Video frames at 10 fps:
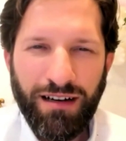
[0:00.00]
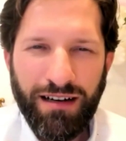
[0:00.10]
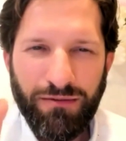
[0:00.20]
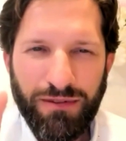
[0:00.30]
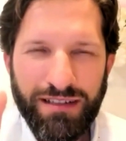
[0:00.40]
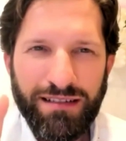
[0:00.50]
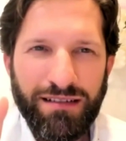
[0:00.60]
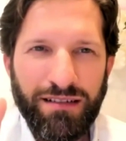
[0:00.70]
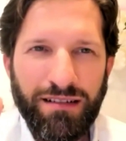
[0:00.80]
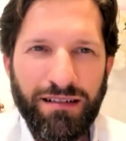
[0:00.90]

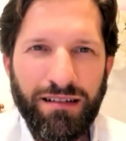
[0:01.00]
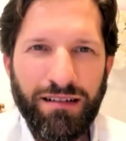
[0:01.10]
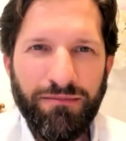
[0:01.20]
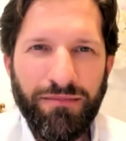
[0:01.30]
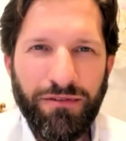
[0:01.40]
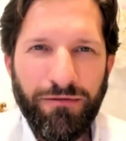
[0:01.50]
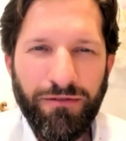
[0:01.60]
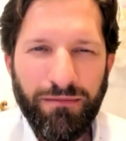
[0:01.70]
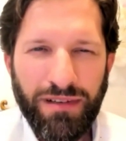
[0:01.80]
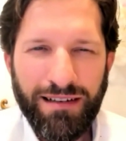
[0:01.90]
highway, to
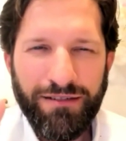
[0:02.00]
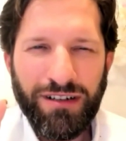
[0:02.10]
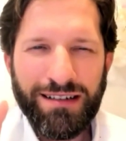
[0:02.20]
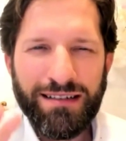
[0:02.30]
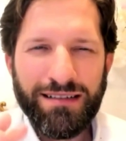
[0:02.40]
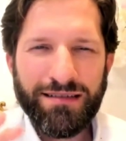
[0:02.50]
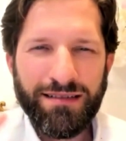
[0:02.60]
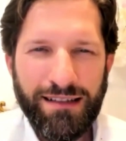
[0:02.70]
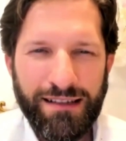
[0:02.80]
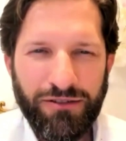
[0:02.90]

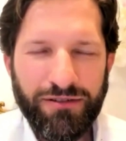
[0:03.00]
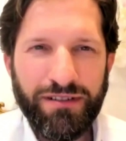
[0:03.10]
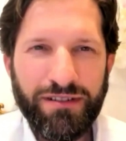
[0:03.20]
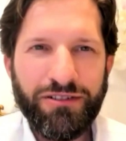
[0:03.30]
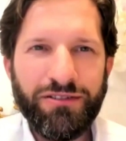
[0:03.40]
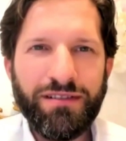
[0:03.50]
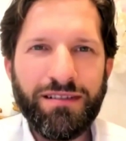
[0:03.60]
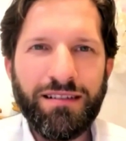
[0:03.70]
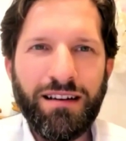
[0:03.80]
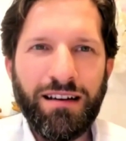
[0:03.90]
familiarize,
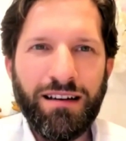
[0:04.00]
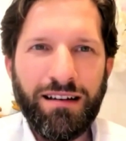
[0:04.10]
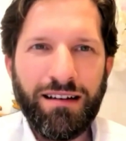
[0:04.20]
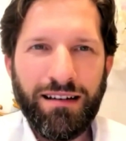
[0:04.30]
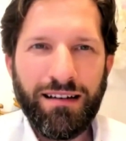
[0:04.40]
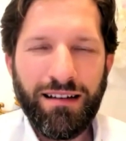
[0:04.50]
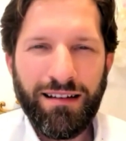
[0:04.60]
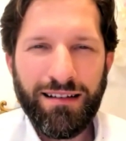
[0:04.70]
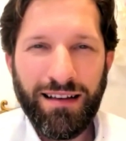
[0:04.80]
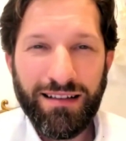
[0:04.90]
decondition,
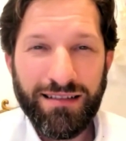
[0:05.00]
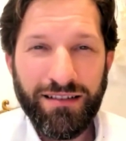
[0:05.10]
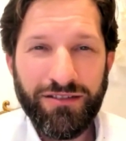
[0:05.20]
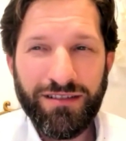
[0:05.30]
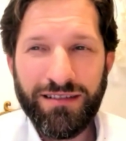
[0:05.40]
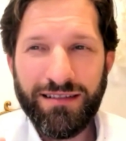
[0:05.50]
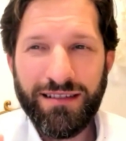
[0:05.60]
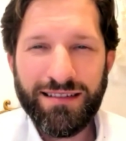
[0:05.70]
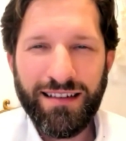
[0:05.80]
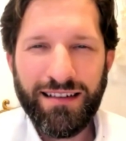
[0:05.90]
and essentially
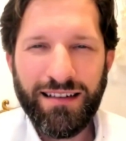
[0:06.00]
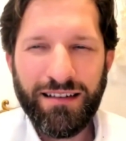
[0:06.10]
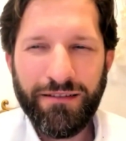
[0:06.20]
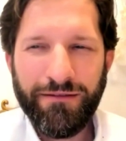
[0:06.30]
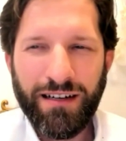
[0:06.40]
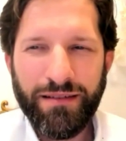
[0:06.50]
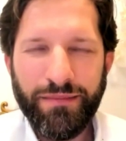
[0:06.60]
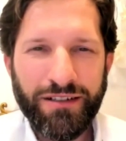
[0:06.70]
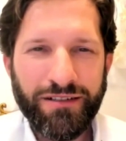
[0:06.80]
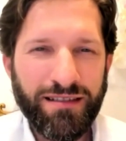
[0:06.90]

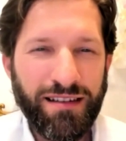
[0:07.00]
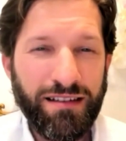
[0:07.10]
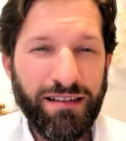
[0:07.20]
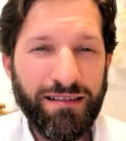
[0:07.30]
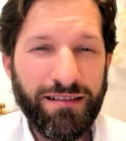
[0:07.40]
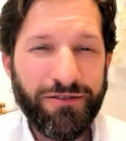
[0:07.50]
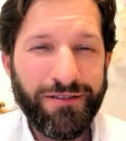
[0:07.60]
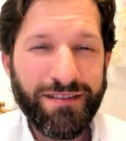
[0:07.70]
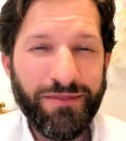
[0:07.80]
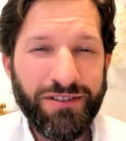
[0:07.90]
disidentify, because the
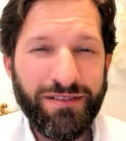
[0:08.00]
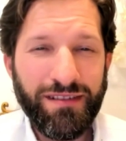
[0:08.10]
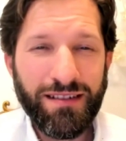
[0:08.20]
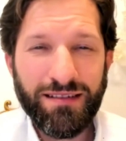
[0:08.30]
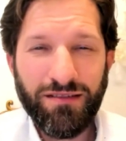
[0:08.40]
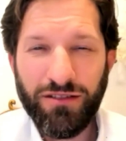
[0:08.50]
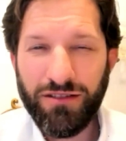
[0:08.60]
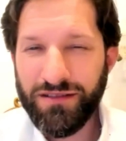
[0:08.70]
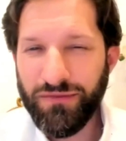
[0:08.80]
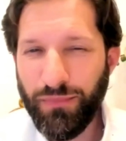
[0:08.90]
transmission does
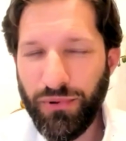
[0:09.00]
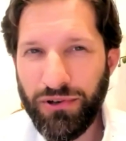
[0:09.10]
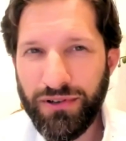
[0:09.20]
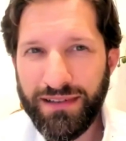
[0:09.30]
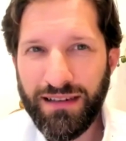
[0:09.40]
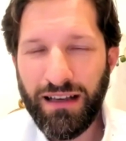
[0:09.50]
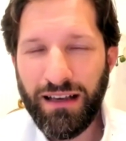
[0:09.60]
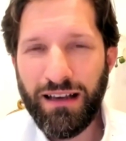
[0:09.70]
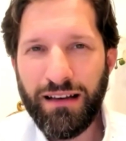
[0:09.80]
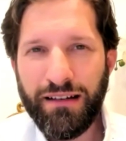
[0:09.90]
not support
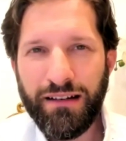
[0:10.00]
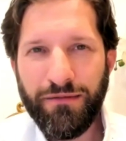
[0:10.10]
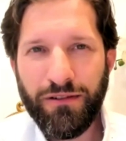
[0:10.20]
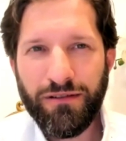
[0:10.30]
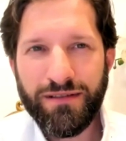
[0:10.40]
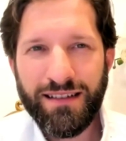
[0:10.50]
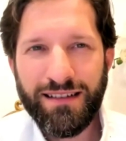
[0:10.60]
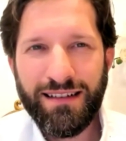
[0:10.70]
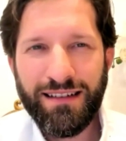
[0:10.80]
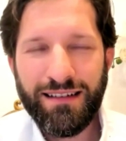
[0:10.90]
a false
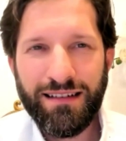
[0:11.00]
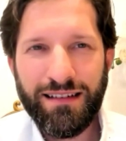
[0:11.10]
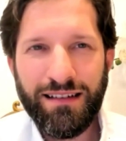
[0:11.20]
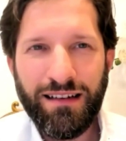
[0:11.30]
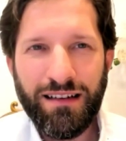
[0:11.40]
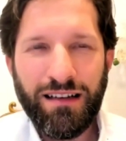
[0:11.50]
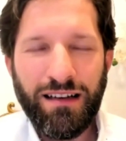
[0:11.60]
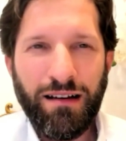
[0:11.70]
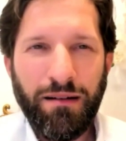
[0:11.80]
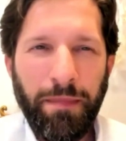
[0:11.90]
identity,
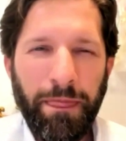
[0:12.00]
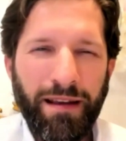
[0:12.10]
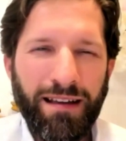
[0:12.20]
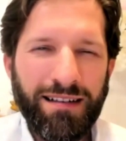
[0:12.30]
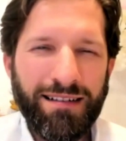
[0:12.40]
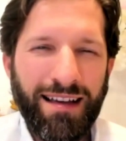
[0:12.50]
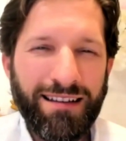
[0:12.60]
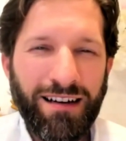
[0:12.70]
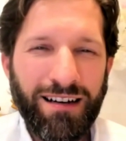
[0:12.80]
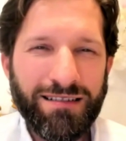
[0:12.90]
and it
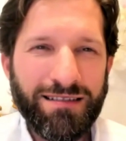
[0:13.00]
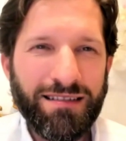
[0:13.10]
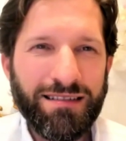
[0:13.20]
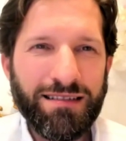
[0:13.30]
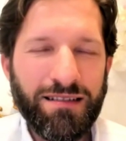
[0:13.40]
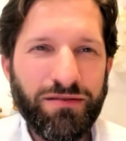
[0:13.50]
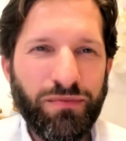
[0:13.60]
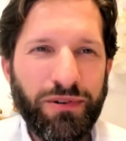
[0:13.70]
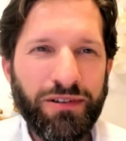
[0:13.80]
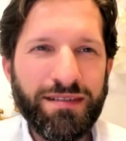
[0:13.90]
enhances and
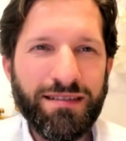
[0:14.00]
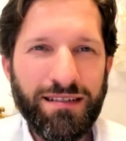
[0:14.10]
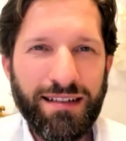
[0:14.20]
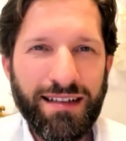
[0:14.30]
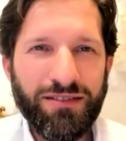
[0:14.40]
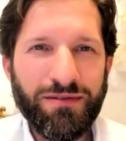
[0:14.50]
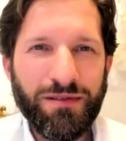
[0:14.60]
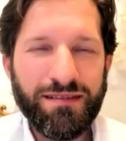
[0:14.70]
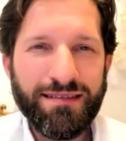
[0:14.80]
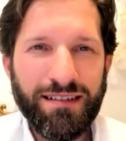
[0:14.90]
supports the
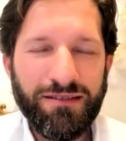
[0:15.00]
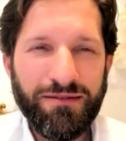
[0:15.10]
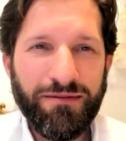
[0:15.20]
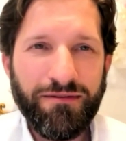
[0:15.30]
natural self.